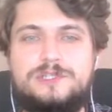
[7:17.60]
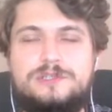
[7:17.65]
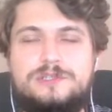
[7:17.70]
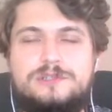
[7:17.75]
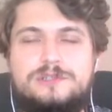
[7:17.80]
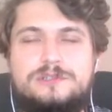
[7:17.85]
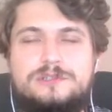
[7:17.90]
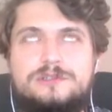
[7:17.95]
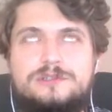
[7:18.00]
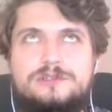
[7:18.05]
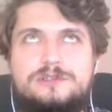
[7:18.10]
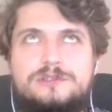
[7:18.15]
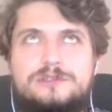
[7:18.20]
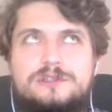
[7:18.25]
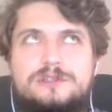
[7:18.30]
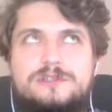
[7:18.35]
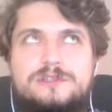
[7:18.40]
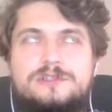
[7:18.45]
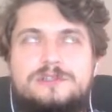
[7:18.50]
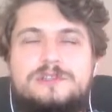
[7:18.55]

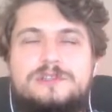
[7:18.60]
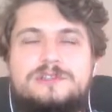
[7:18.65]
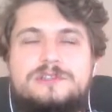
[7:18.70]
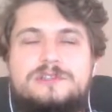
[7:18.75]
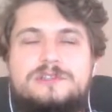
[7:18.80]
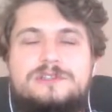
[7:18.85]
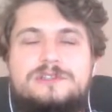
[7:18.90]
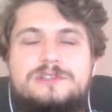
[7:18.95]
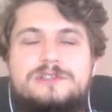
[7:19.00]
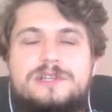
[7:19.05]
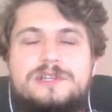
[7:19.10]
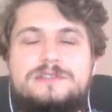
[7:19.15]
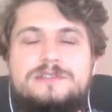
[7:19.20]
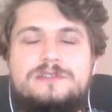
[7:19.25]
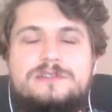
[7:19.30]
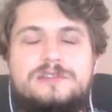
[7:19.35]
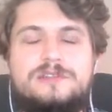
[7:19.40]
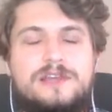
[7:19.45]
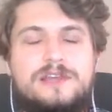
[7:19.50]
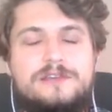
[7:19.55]
it does
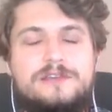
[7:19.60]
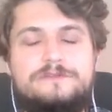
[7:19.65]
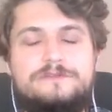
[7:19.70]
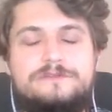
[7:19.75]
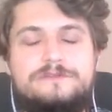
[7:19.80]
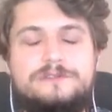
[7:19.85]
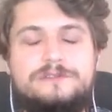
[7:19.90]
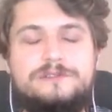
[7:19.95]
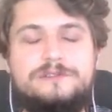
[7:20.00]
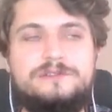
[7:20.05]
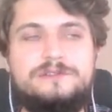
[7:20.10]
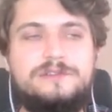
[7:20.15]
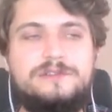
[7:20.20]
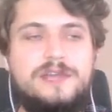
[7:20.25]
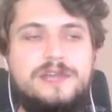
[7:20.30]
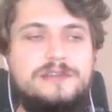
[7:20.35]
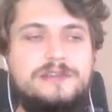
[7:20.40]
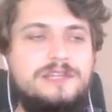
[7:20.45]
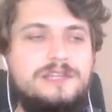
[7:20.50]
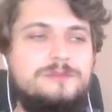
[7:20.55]
not have
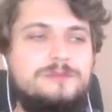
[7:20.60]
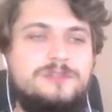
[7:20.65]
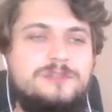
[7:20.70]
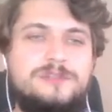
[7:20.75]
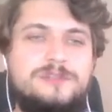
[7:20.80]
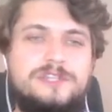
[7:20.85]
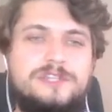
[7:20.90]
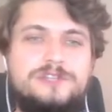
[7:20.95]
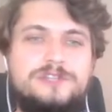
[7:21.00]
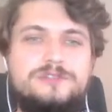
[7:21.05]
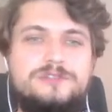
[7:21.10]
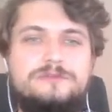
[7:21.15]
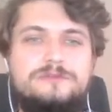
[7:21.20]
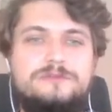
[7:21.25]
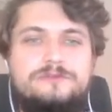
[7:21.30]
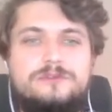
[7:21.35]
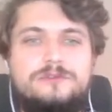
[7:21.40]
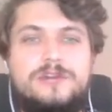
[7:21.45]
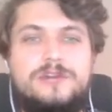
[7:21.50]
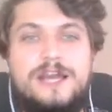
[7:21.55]
any implementation
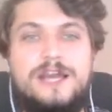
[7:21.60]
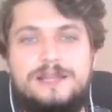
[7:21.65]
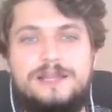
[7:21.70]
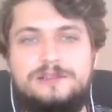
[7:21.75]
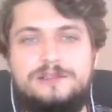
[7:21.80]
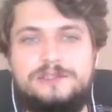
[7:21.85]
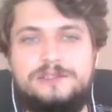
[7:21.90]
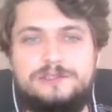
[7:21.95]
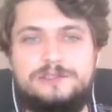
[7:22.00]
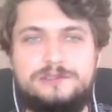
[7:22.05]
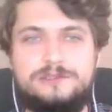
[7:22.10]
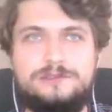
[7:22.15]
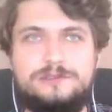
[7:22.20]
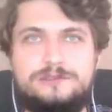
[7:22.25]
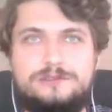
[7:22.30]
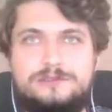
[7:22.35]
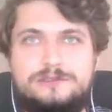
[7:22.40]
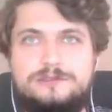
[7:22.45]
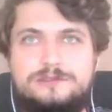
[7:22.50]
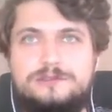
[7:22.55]
for handling
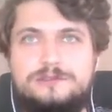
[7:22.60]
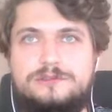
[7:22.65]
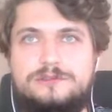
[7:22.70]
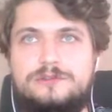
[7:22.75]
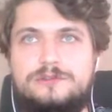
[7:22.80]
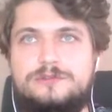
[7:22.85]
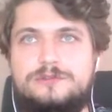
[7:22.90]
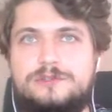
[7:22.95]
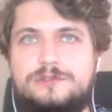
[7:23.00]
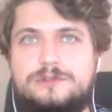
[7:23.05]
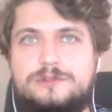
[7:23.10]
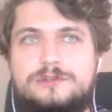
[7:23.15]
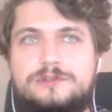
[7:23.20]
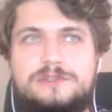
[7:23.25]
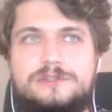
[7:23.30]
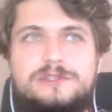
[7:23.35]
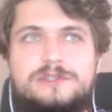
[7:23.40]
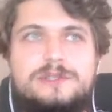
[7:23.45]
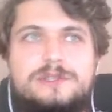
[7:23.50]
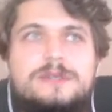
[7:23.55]
during
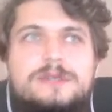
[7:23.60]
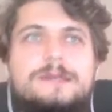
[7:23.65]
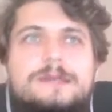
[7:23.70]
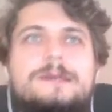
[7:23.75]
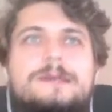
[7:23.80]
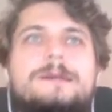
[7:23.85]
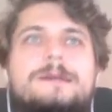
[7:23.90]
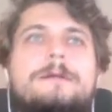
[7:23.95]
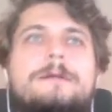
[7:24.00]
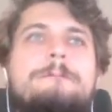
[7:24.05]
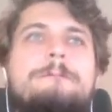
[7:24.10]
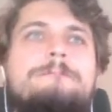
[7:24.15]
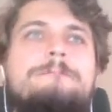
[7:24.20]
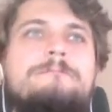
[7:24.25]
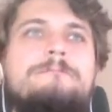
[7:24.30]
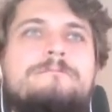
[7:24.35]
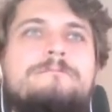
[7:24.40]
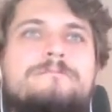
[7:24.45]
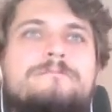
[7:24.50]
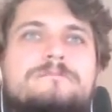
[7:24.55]
recording.
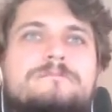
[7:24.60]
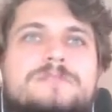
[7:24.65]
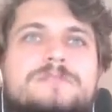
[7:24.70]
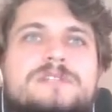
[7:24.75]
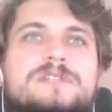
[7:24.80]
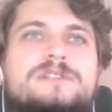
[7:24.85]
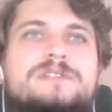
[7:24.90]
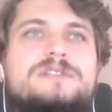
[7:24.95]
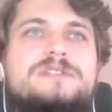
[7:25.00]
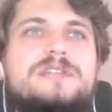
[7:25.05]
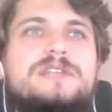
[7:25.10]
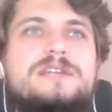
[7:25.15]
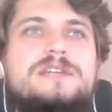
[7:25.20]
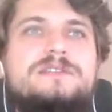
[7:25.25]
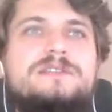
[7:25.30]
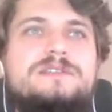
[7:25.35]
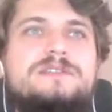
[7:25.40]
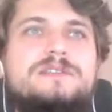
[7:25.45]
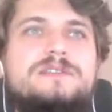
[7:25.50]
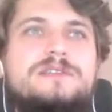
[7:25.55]
In this
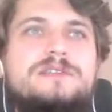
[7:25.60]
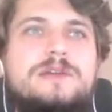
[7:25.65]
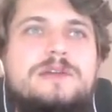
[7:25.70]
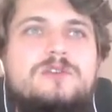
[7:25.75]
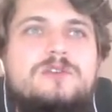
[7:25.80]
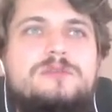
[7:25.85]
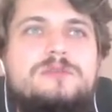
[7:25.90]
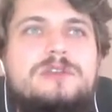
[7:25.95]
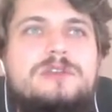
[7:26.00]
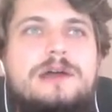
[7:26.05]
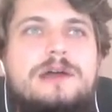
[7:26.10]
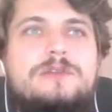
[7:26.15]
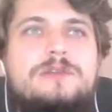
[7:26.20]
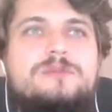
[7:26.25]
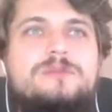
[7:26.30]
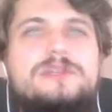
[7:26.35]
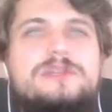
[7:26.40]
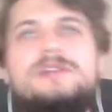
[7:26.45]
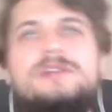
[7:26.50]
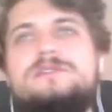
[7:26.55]
case, it's
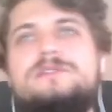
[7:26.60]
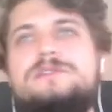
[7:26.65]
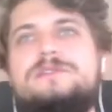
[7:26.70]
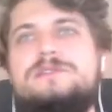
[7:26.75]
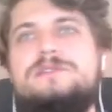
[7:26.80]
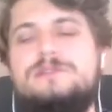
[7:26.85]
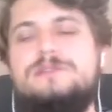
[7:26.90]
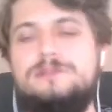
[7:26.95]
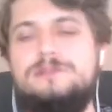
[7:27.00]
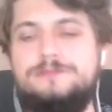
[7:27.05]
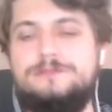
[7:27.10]
IOPL syscall.